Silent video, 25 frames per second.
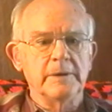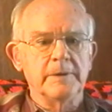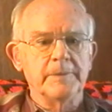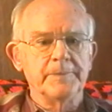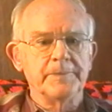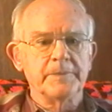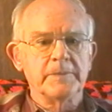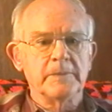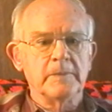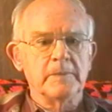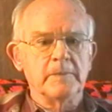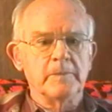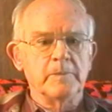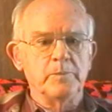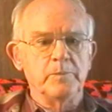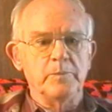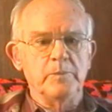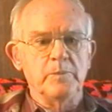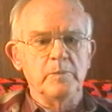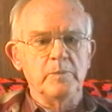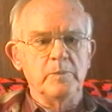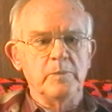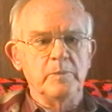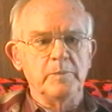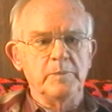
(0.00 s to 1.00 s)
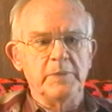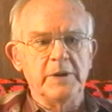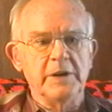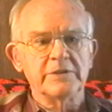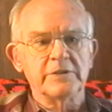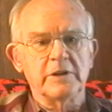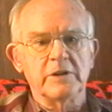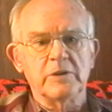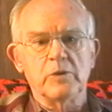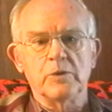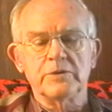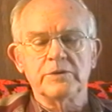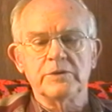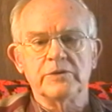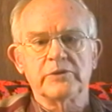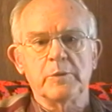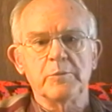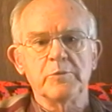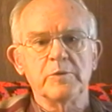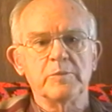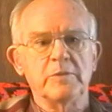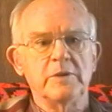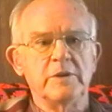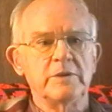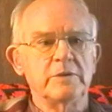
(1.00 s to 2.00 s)
And uh, biggest,
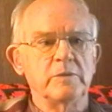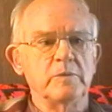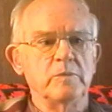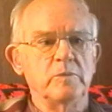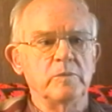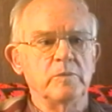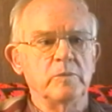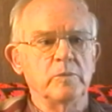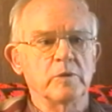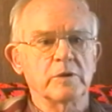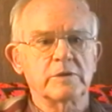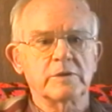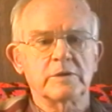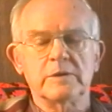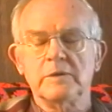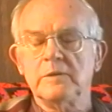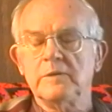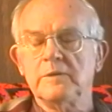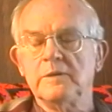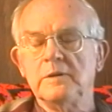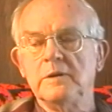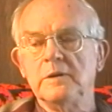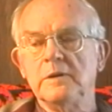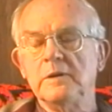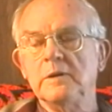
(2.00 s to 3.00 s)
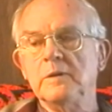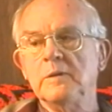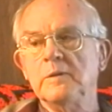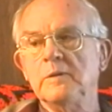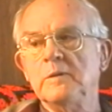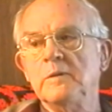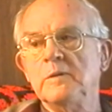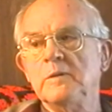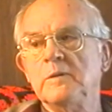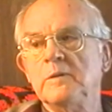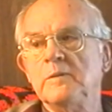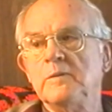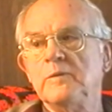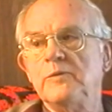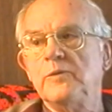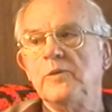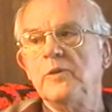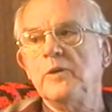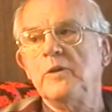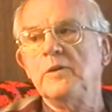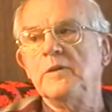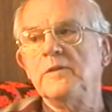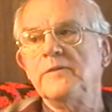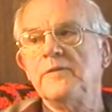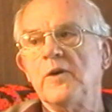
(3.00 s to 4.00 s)
of course, in summer months, you worked uh,
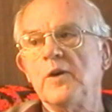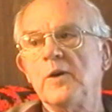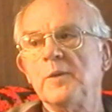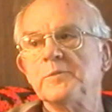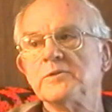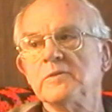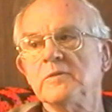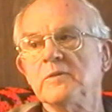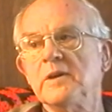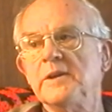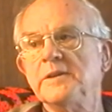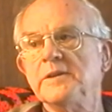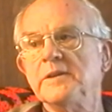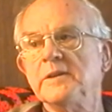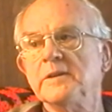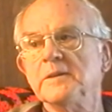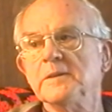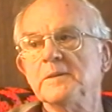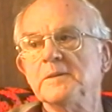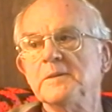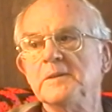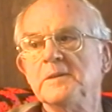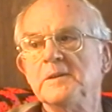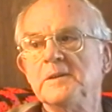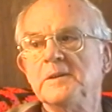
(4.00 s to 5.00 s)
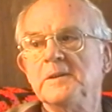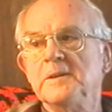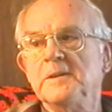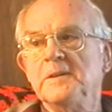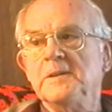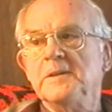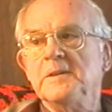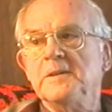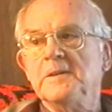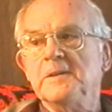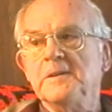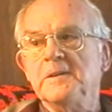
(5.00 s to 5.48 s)
for the farms around here.